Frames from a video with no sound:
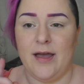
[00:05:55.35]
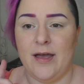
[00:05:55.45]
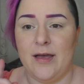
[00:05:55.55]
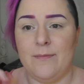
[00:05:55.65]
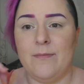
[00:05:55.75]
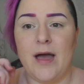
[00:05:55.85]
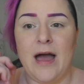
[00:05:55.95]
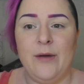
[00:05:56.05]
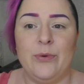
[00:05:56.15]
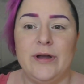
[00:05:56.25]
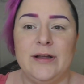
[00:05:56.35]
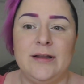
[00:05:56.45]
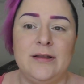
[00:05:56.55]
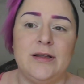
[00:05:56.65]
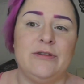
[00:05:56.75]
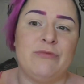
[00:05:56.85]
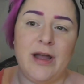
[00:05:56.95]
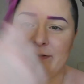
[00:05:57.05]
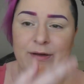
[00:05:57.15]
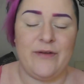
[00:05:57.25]
I will
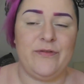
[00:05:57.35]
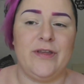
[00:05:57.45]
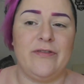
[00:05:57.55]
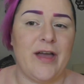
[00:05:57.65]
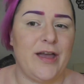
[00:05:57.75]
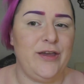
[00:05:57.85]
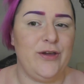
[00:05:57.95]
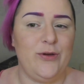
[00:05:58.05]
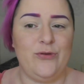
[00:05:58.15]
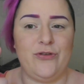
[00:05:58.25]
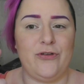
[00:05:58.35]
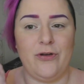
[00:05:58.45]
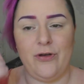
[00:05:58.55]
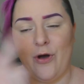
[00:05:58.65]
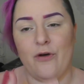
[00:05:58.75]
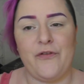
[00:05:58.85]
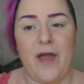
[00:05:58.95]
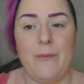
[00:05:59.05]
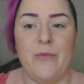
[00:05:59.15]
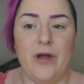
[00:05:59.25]
write down everything that I used off
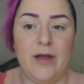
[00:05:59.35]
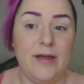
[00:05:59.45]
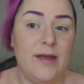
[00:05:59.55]
camera